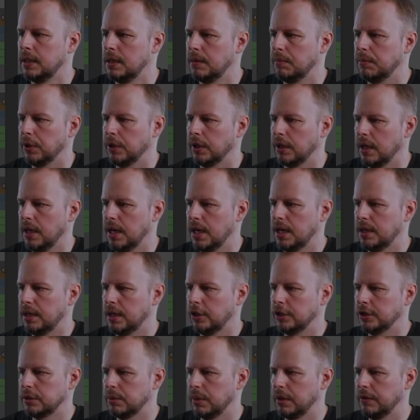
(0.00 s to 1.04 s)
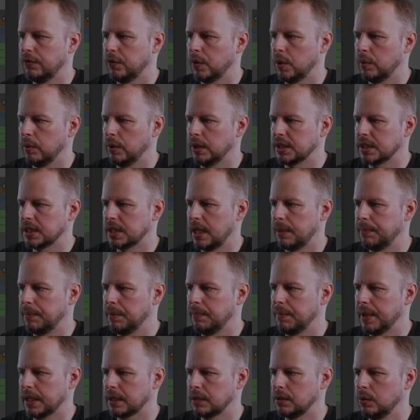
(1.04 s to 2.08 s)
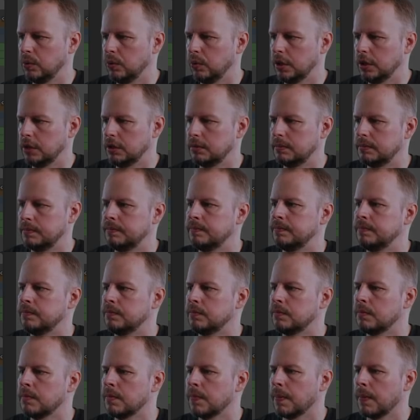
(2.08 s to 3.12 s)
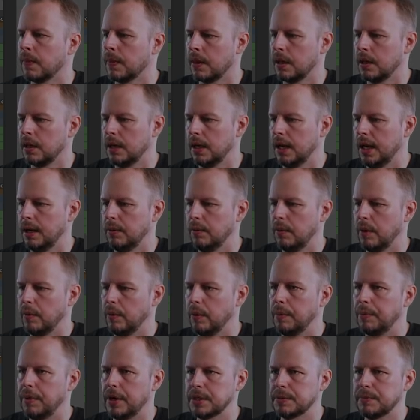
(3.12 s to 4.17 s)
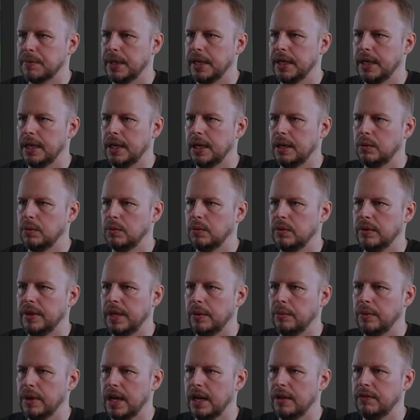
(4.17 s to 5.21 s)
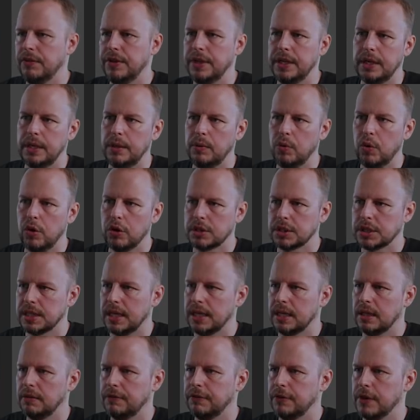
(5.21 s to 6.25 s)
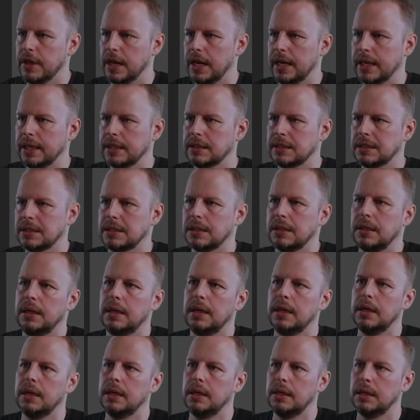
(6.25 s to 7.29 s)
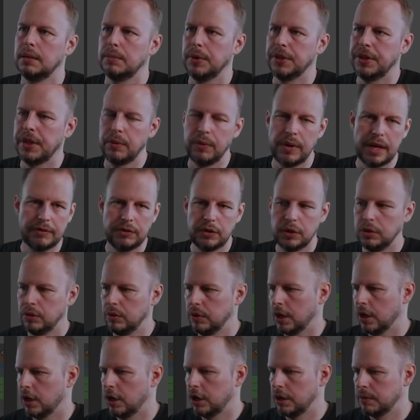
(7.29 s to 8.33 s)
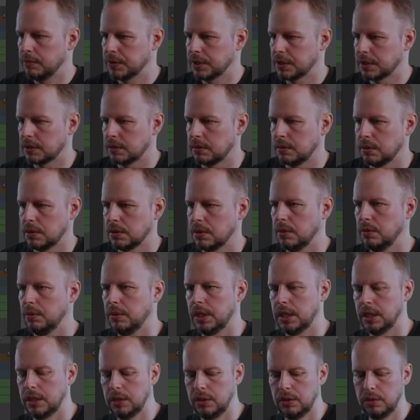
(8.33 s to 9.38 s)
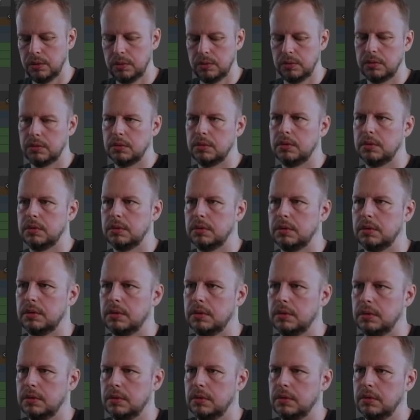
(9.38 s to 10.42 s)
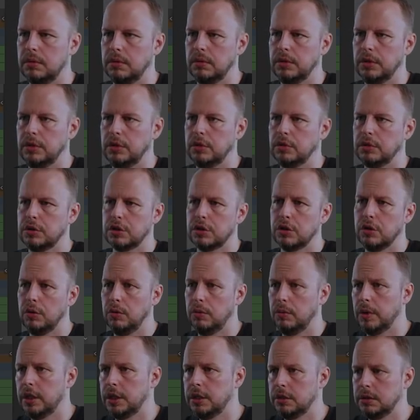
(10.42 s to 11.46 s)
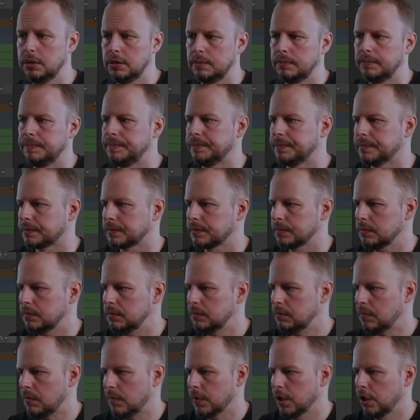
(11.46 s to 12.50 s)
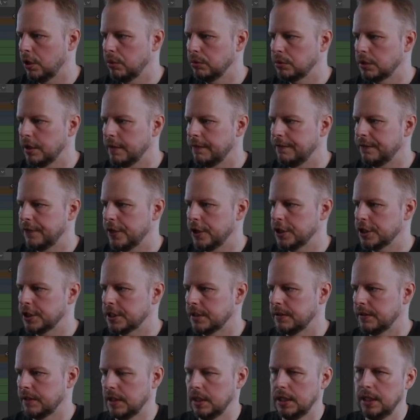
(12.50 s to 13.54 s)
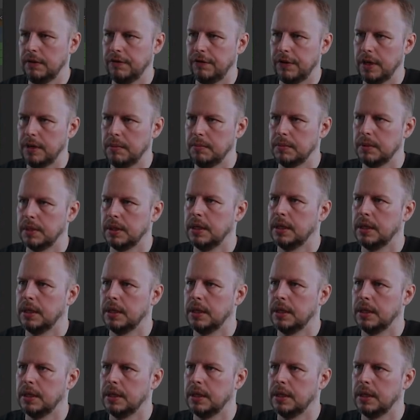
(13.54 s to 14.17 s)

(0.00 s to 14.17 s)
But here on 24, we'll snap it back to 1. And when we press play now, then we have the walk cycle for the legs. But then we have to do the arms. So we can do Control 1, go to the first keyframe,